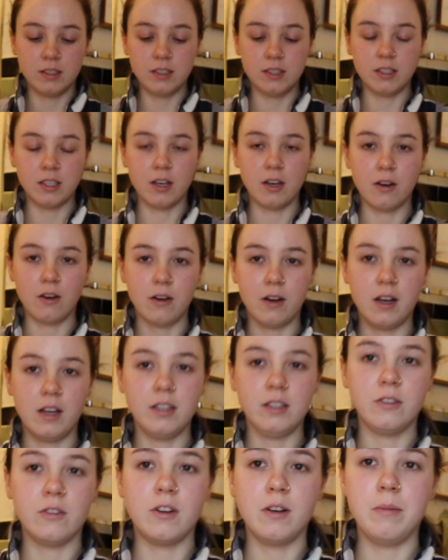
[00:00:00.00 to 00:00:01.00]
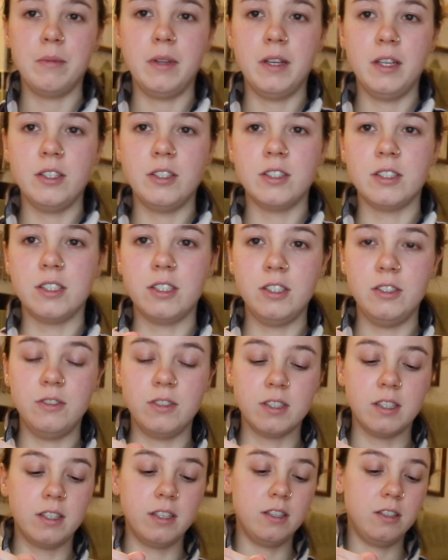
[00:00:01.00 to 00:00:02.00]
So I'll normally just use
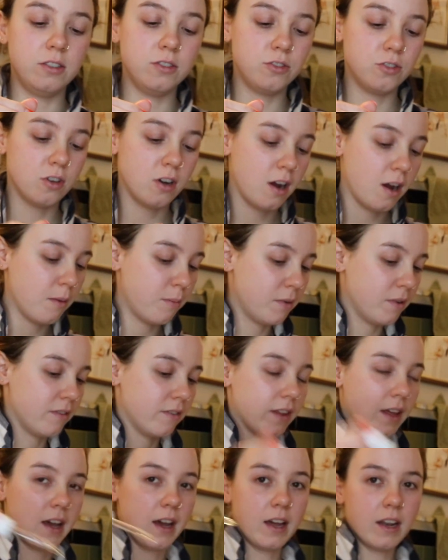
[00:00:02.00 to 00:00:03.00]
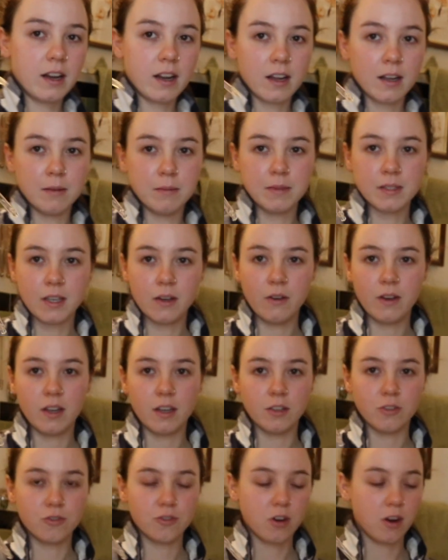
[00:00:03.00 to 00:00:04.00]
a little drop of that. It comes out in
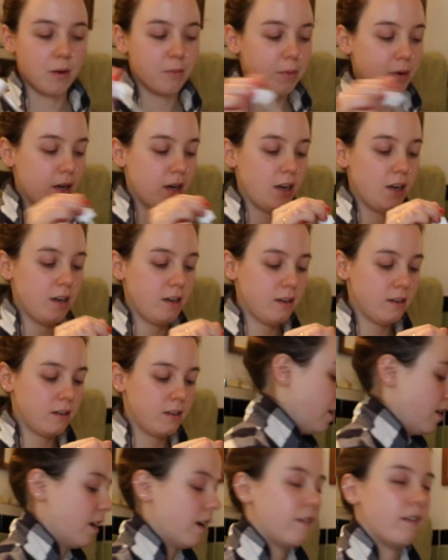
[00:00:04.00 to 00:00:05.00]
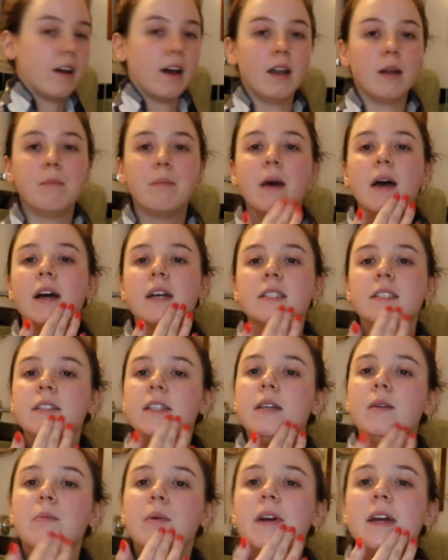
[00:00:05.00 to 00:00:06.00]
a dropper. And I've had a
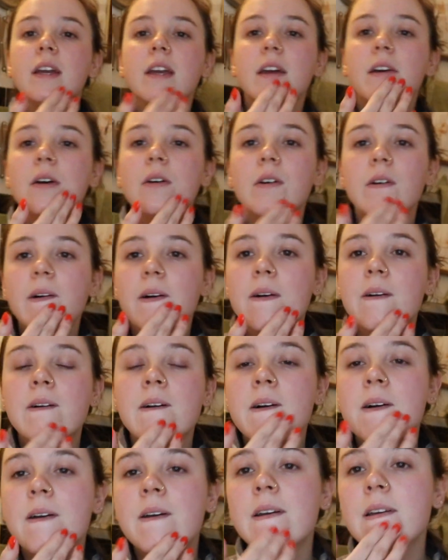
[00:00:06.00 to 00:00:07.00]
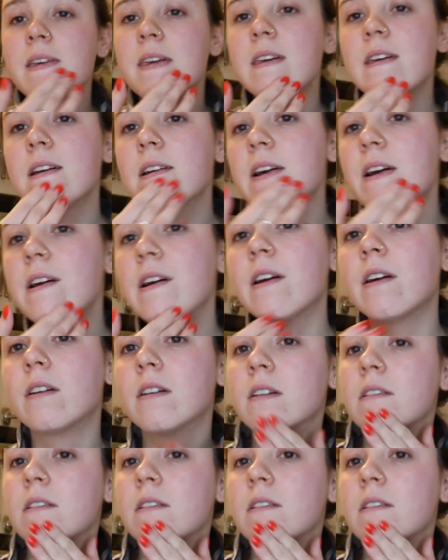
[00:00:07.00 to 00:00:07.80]
pesky breakout here.